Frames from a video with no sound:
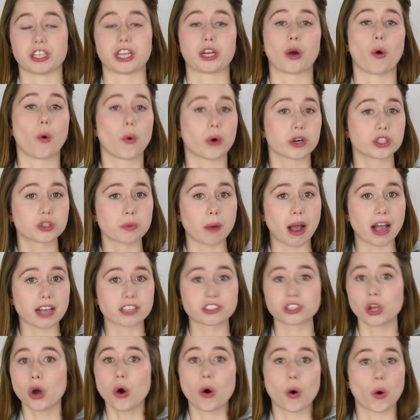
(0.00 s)
like orange
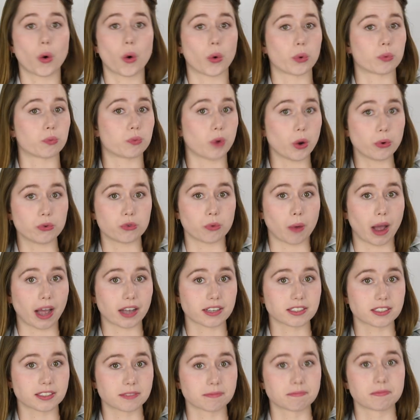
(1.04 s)
wax or rose
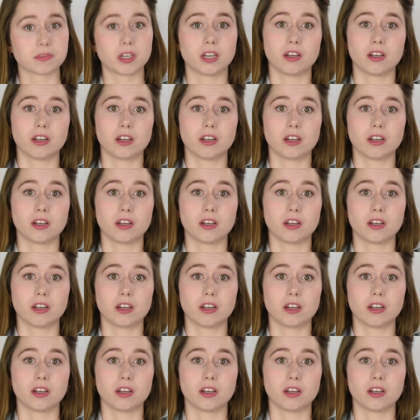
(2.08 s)
wax.